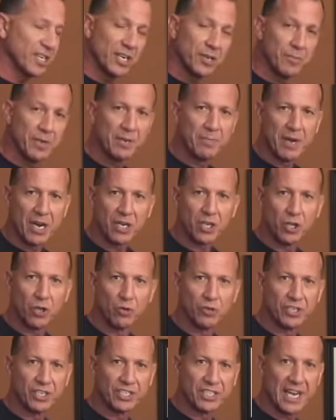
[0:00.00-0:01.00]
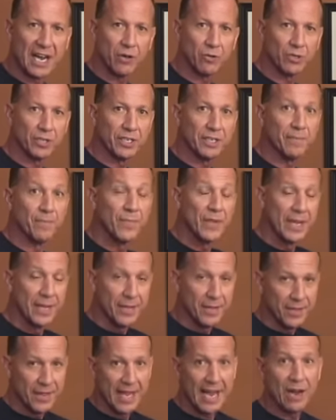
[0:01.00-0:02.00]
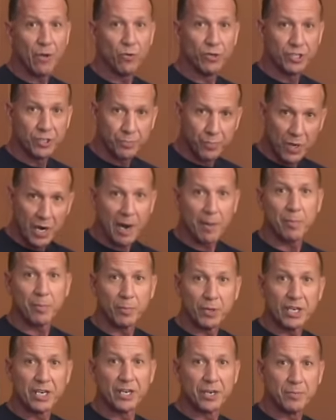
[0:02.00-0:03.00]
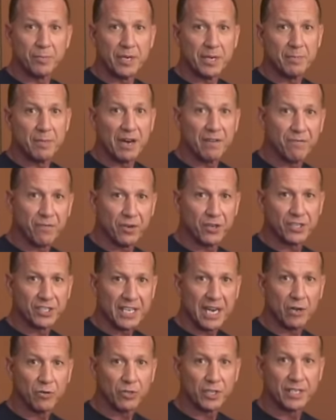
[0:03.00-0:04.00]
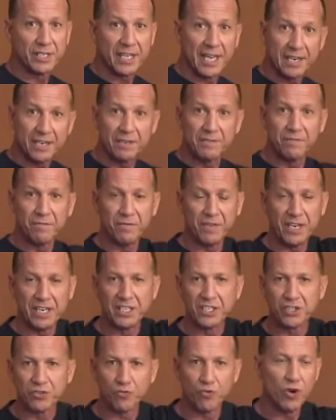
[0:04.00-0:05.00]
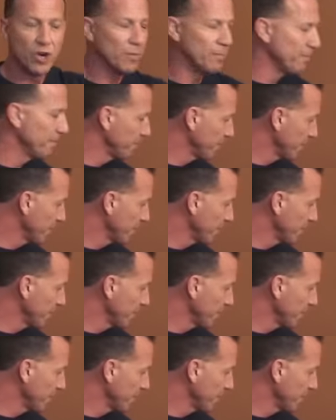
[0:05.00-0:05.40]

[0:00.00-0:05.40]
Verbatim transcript: going to be my closest outlet. That one's probably going to be my first outlet that feeds the room.